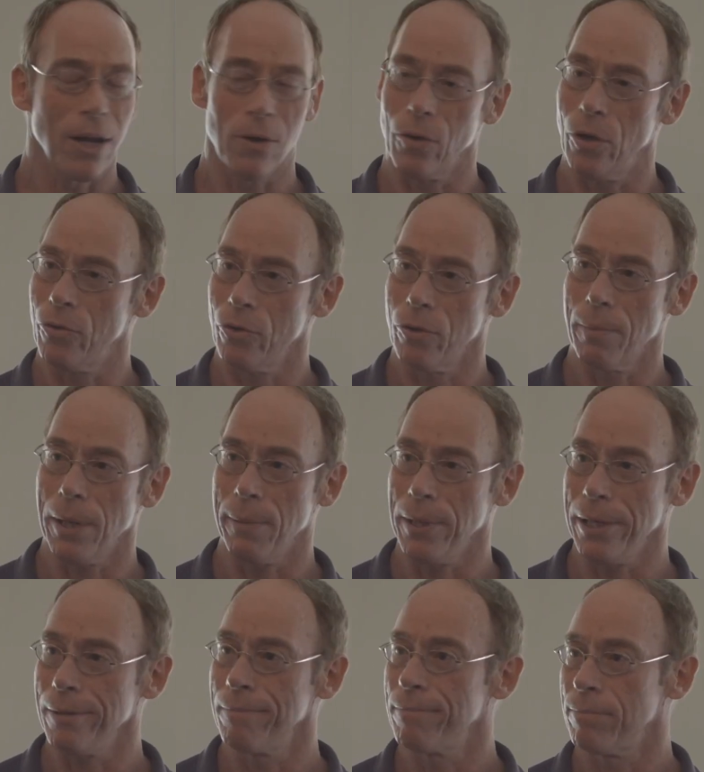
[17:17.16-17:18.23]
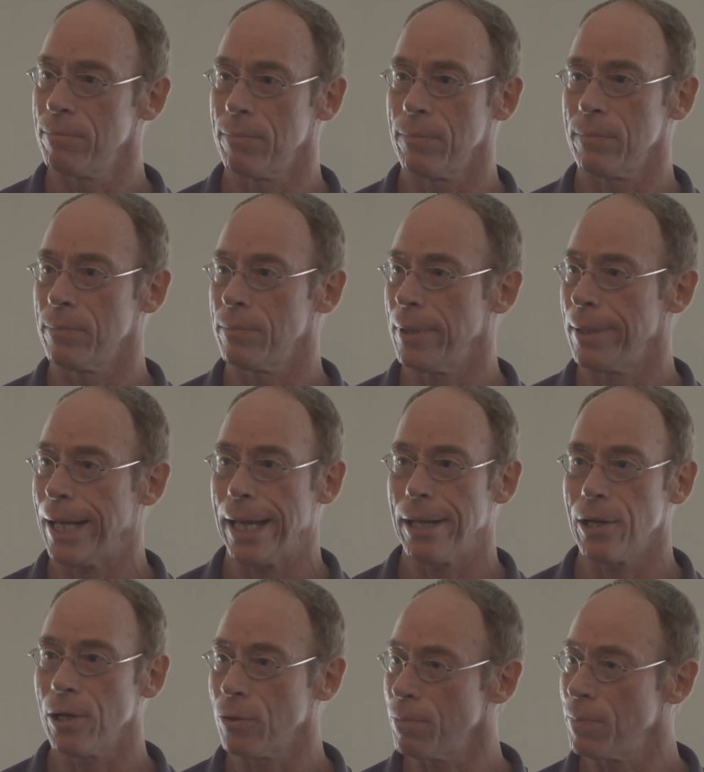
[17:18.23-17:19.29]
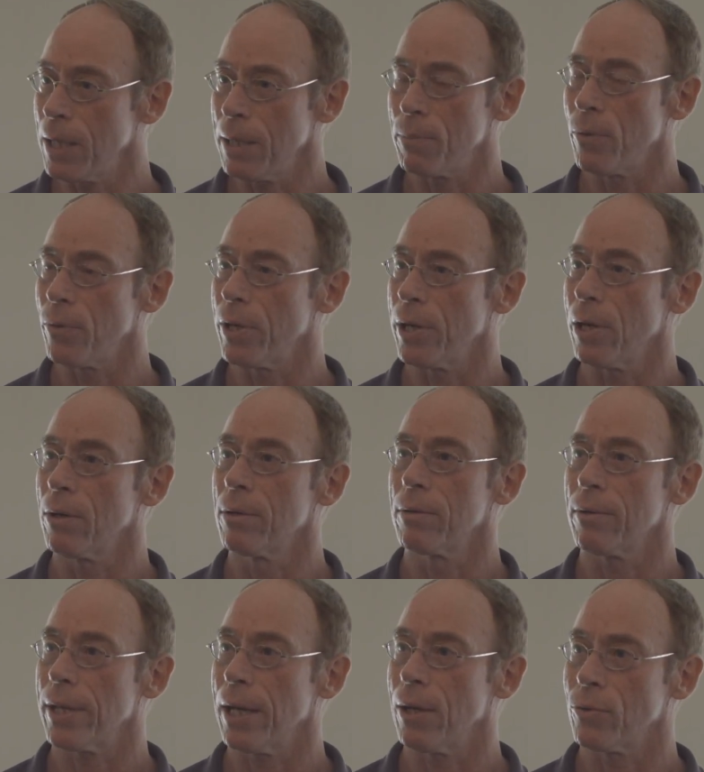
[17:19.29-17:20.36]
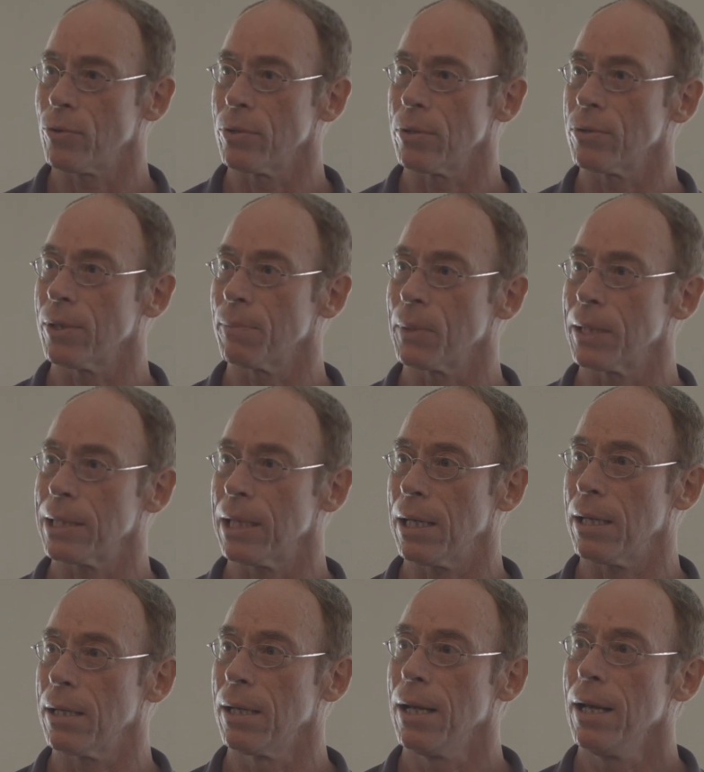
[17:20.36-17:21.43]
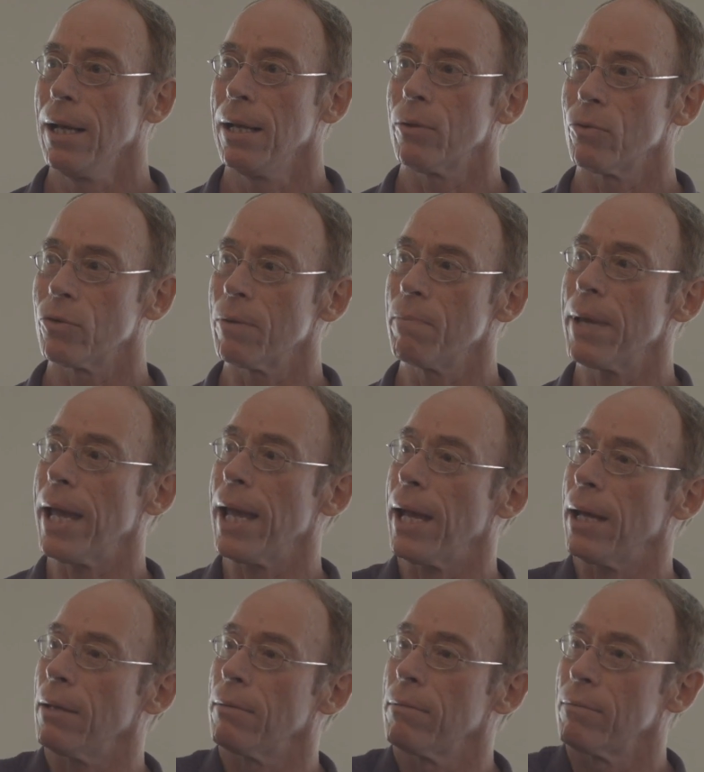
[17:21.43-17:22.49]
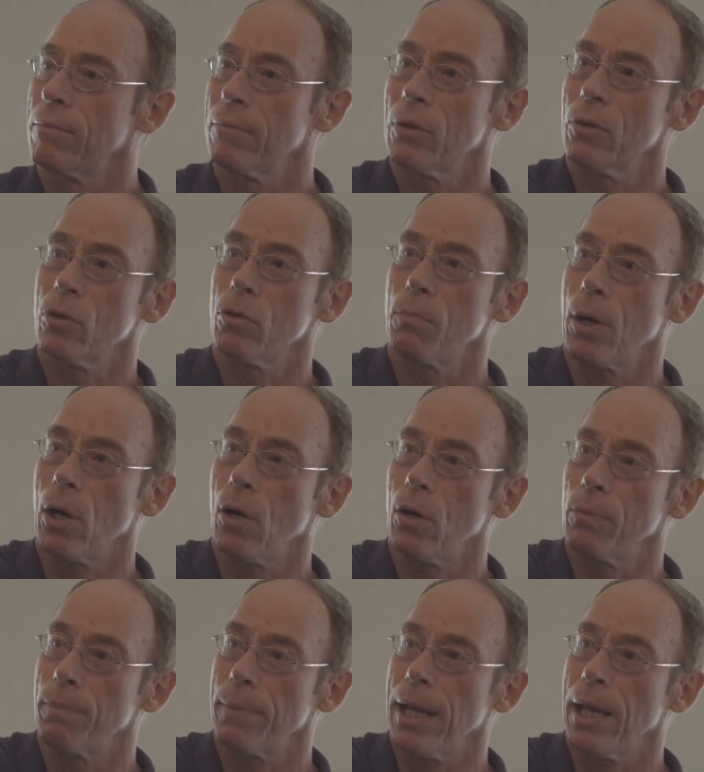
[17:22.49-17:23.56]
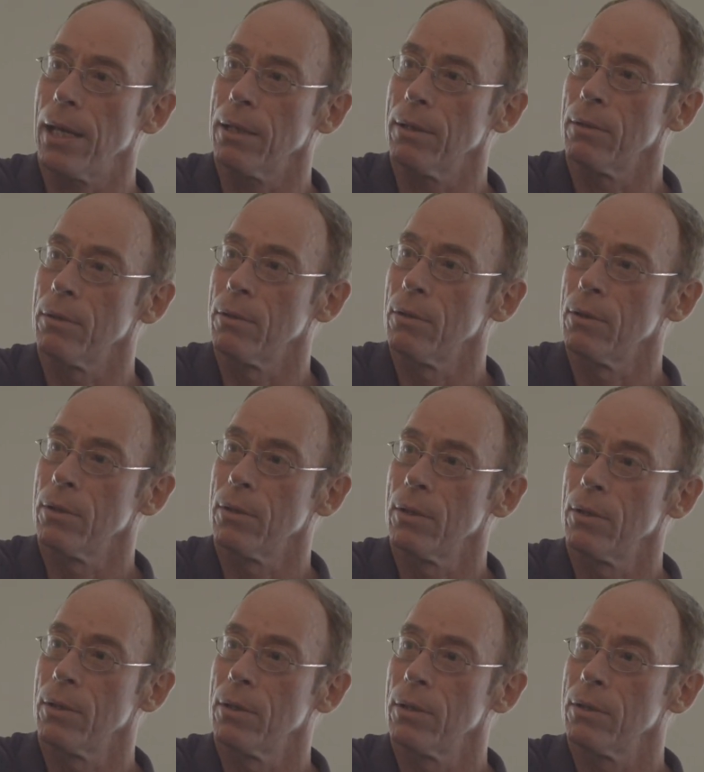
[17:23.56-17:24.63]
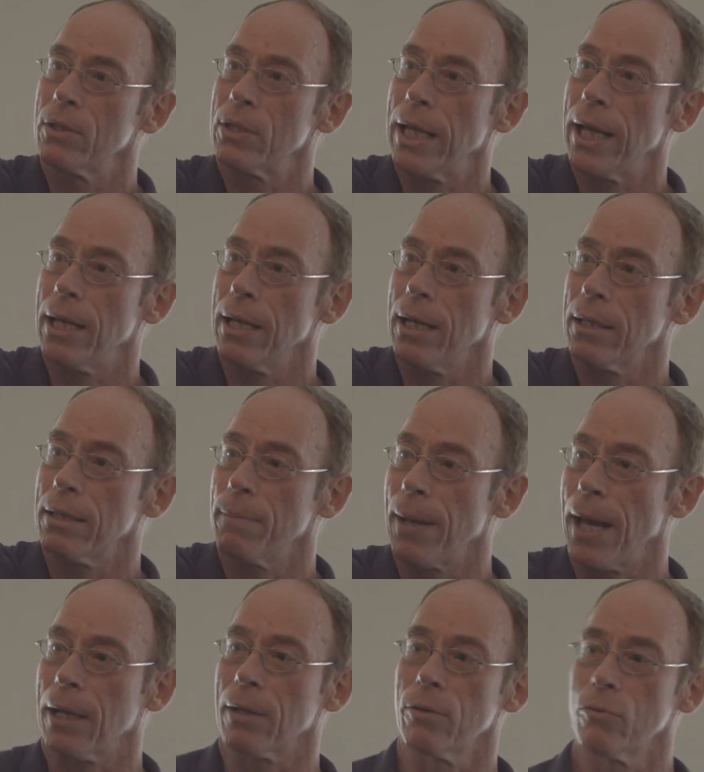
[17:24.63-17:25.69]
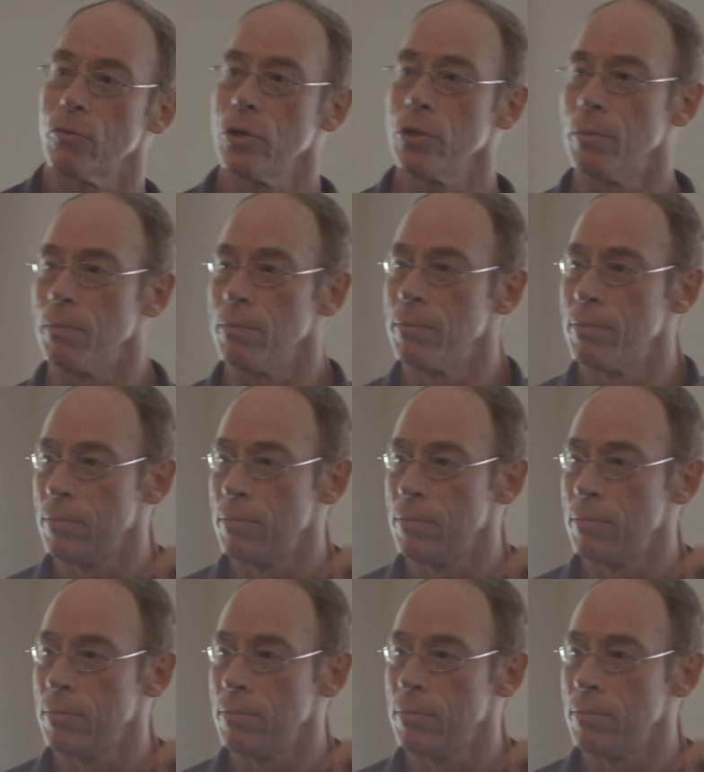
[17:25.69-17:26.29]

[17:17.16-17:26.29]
I don't know, there were maybe eight hundred people there, one thousand, something like that. There was a man, a little bald man, standing at the back of the room.